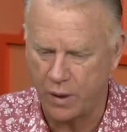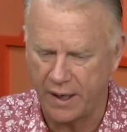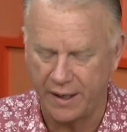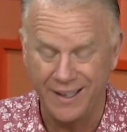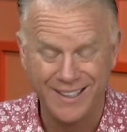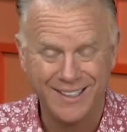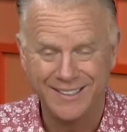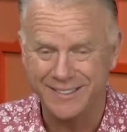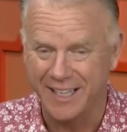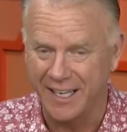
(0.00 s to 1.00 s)
way.
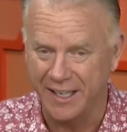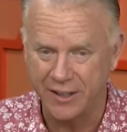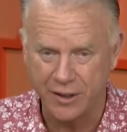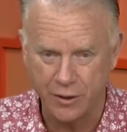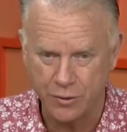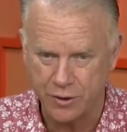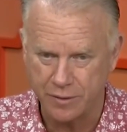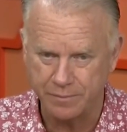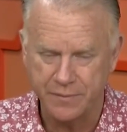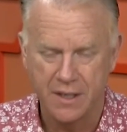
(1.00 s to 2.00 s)
They didn't use
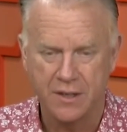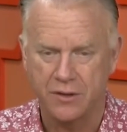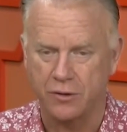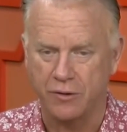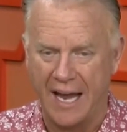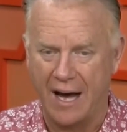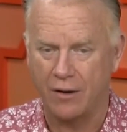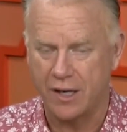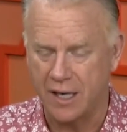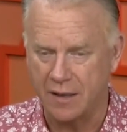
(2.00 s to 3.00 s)
him. So now
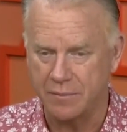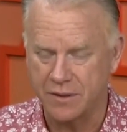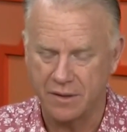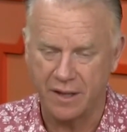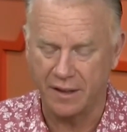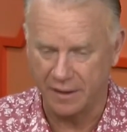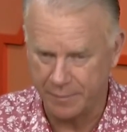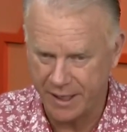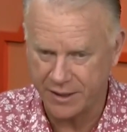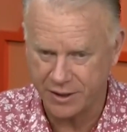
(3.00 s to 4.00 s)
comes the
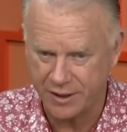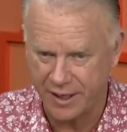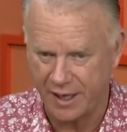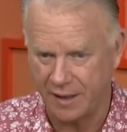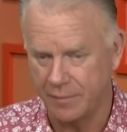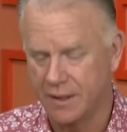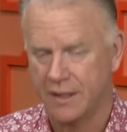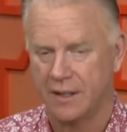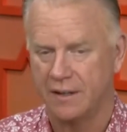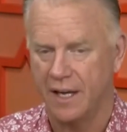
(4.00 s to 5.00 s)
elimination game
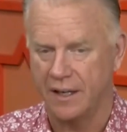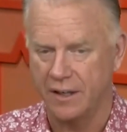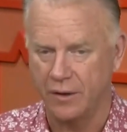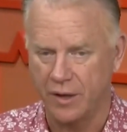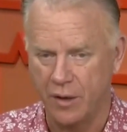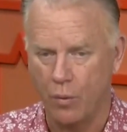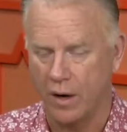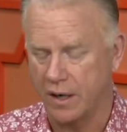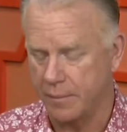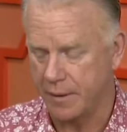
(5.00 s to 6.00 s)
that, he
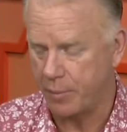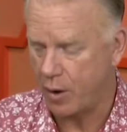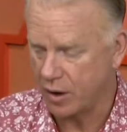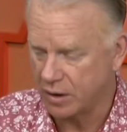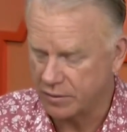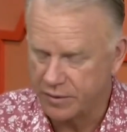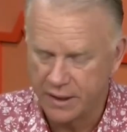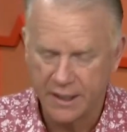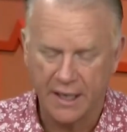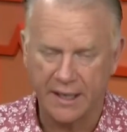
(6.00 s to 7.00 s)
wanted to be a part of
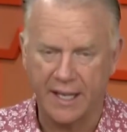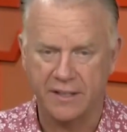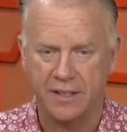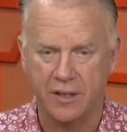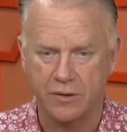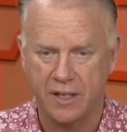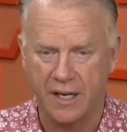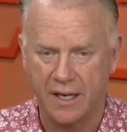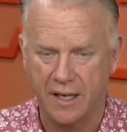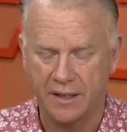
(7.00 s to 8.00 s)
against the
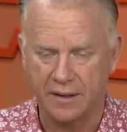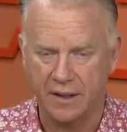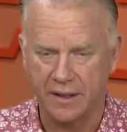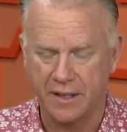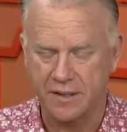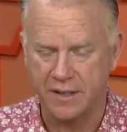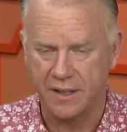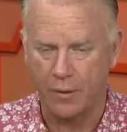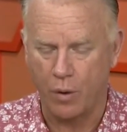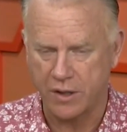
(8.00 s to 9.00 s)

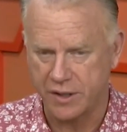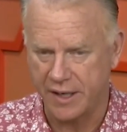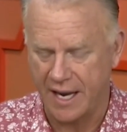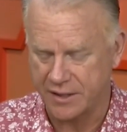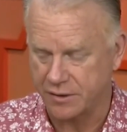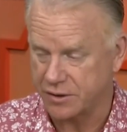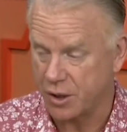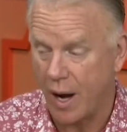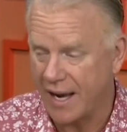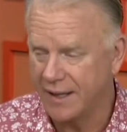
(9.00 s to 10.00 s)
Washington Nationals.
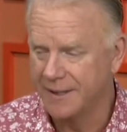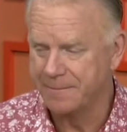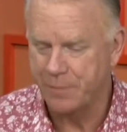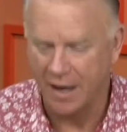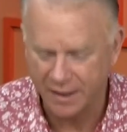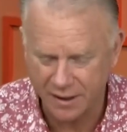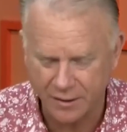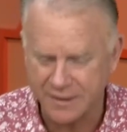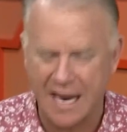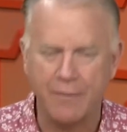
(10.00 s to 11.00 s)
So
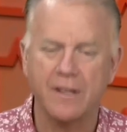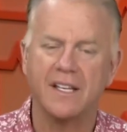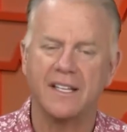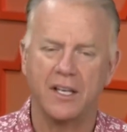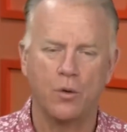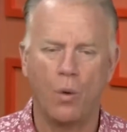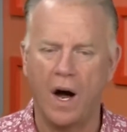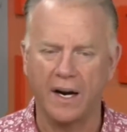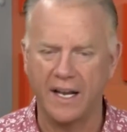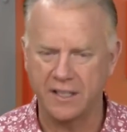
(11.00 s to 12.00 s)
it's everything that you
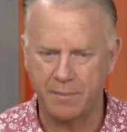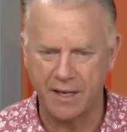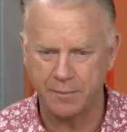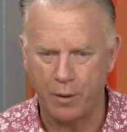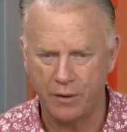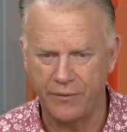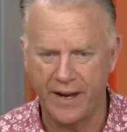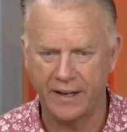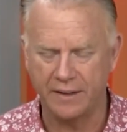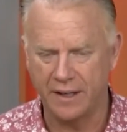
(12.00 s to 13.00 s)
want as a baseball
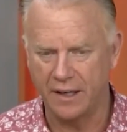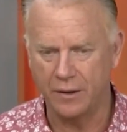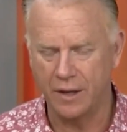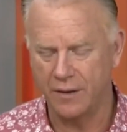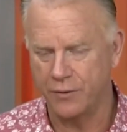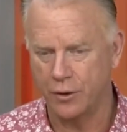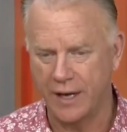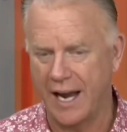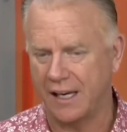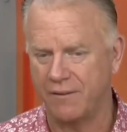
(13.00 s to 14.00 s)
fan. If you're a
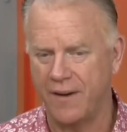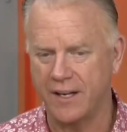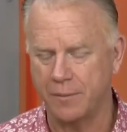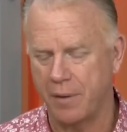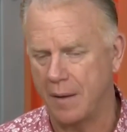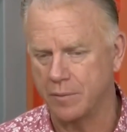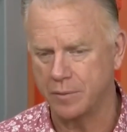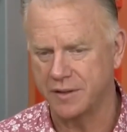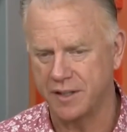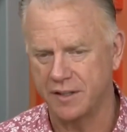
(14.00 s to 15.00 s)
Yankee fan, you're
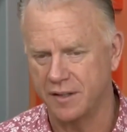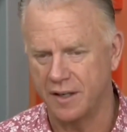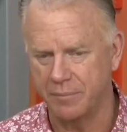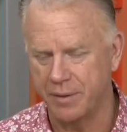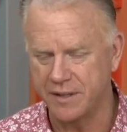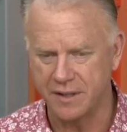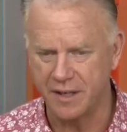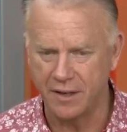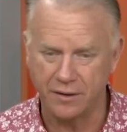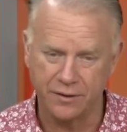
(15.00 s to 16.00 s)
probably sitting on pins and
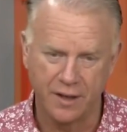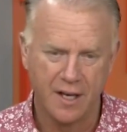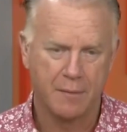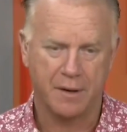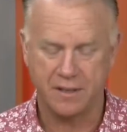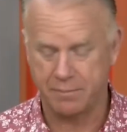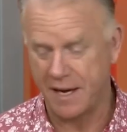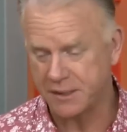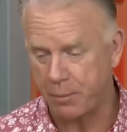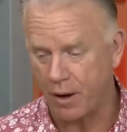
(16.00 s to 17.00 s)
needles. But as a
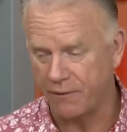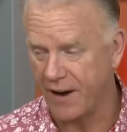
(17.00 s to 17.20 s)
baseball